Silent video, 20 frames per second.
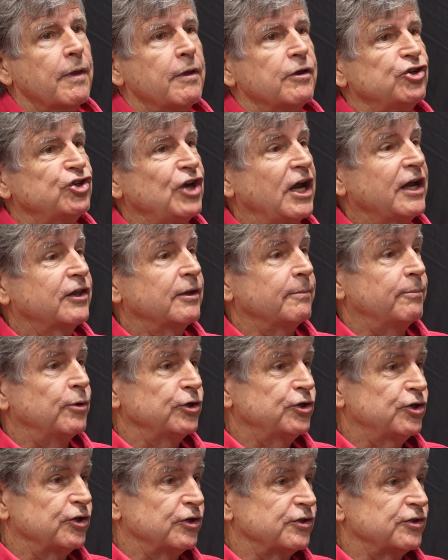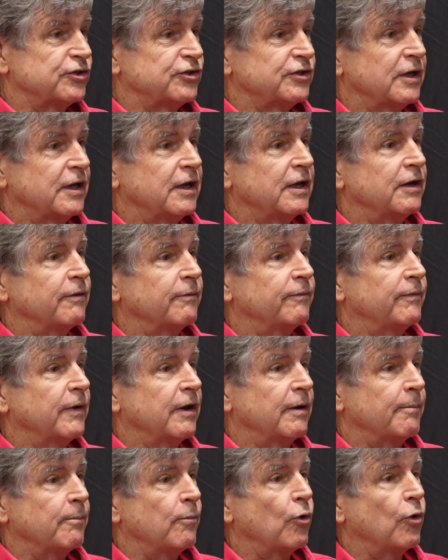shake the bushes in
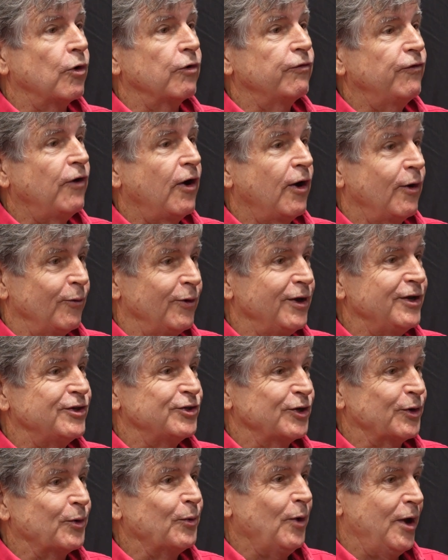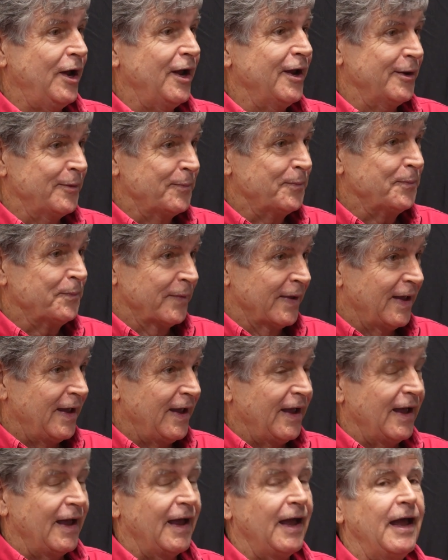a more far-reaching way.
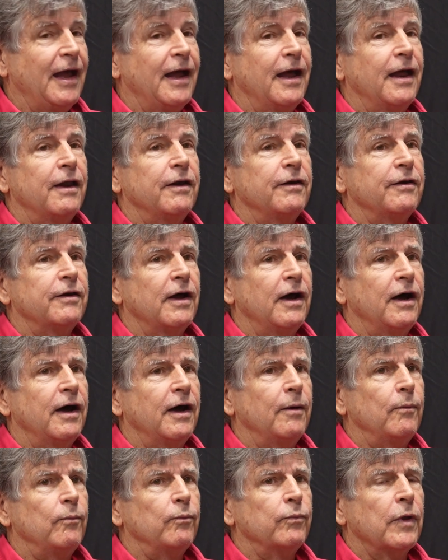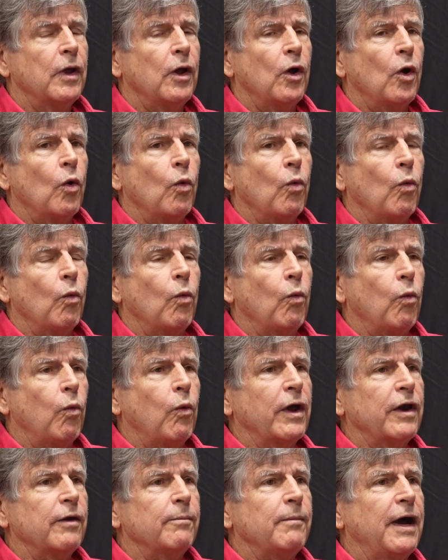And
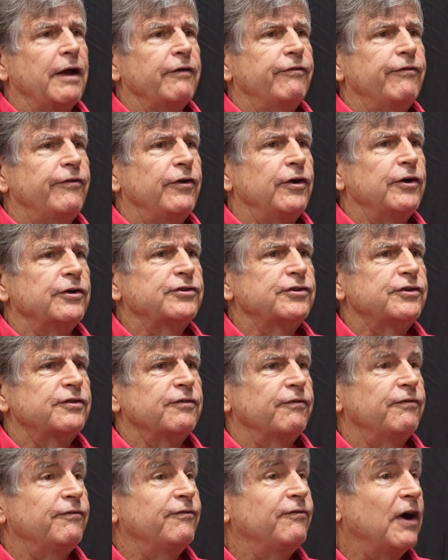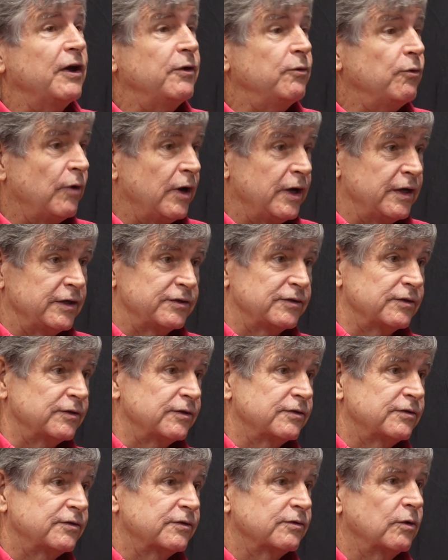one of my first
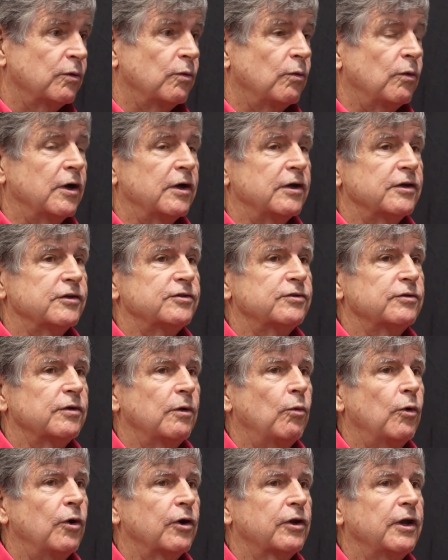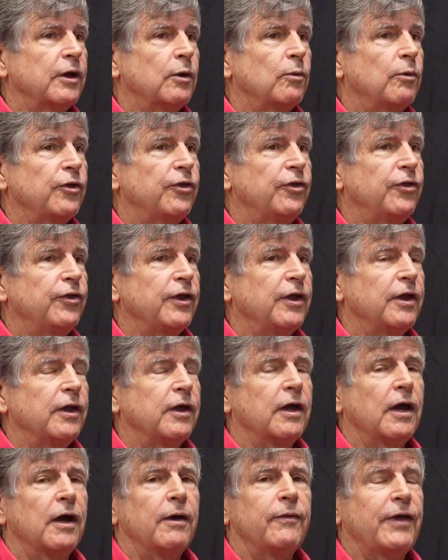fundraisers was working with
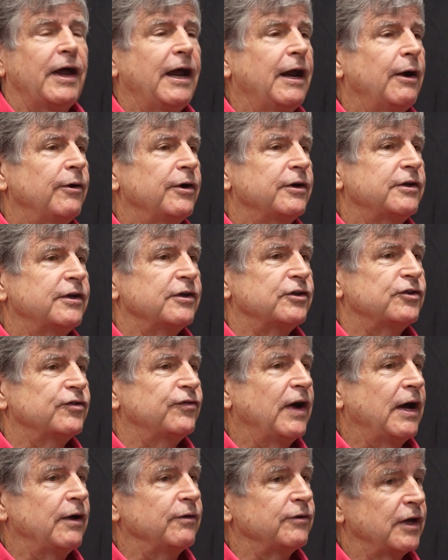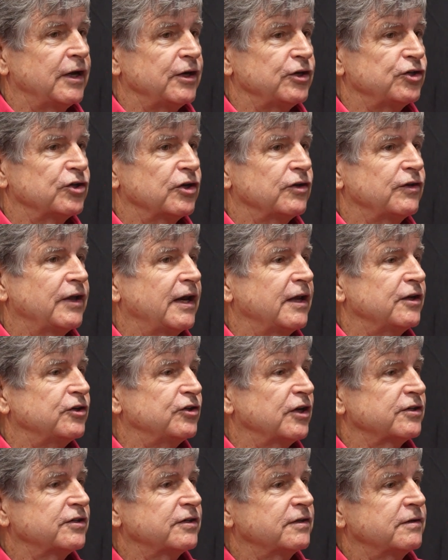the Heritage Foundation that had
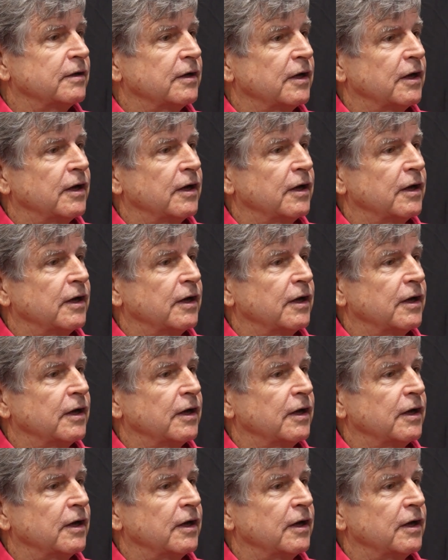just